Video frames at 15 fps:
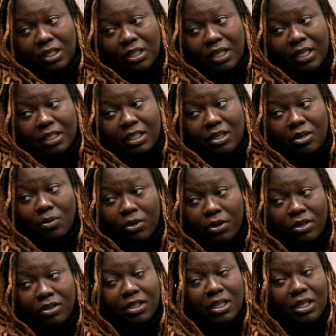Like, did it
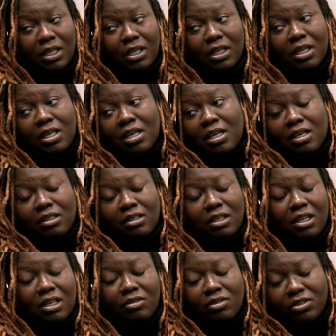work? Did the
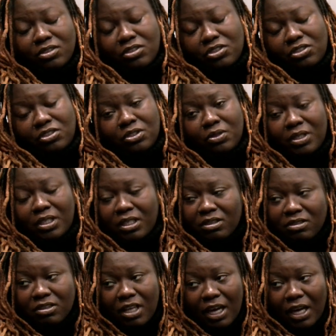level of shooting
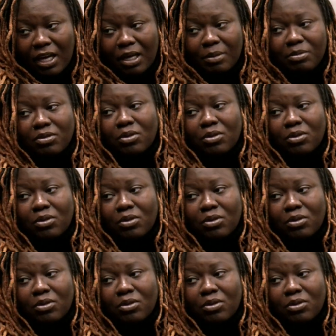stops